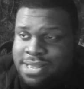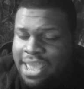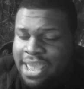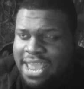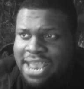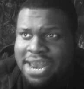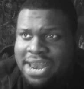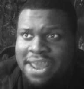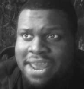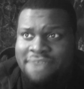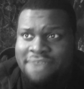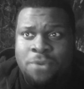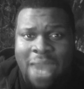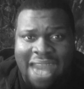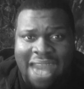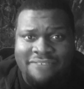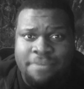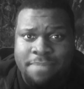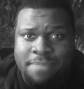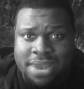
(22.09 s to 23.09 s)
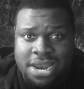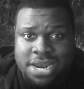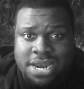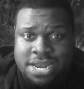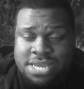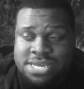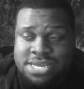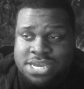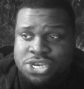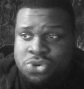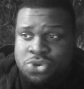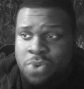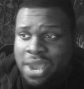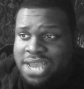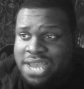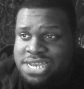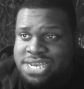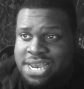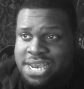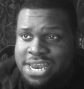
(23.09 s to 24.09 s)
And if you haven't been in this
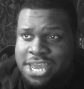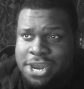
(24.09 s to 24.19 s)
situation,